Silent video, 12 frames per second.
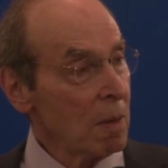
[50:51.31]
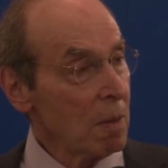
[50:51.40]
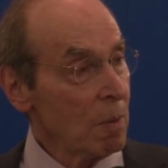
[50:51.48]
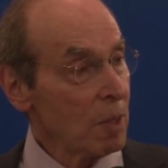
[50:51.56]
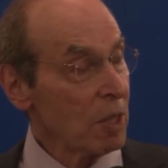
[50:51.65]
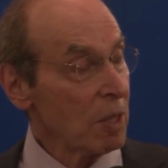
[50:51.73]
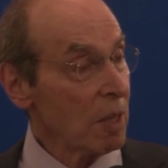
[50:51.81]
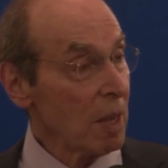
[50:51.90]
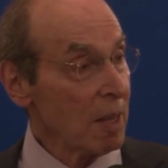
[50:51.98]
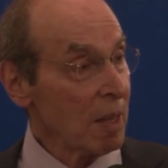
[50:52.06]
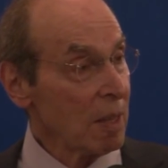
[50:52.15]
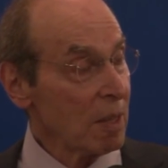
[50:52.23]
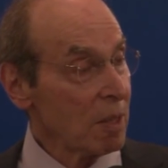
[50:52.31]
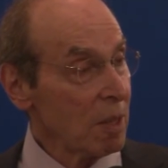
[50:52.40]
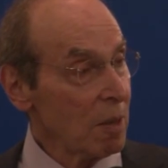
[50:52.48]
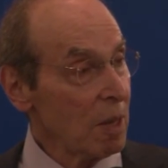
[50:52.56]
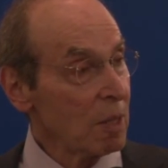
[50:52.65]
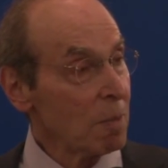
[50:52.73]
which is, I think, a
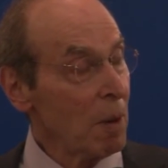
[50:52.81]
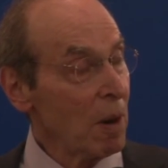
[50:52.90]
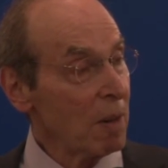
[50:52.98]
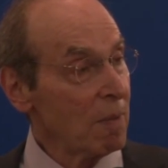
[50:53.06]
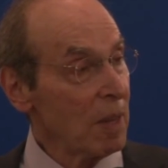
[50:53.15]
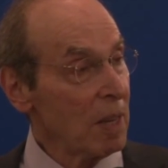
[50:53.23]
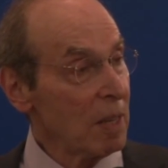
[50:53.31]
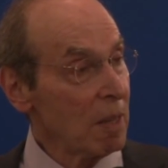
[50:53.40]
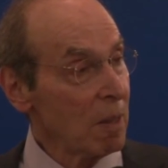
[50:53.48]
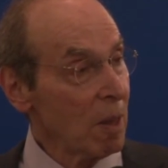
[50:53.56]
serious part of any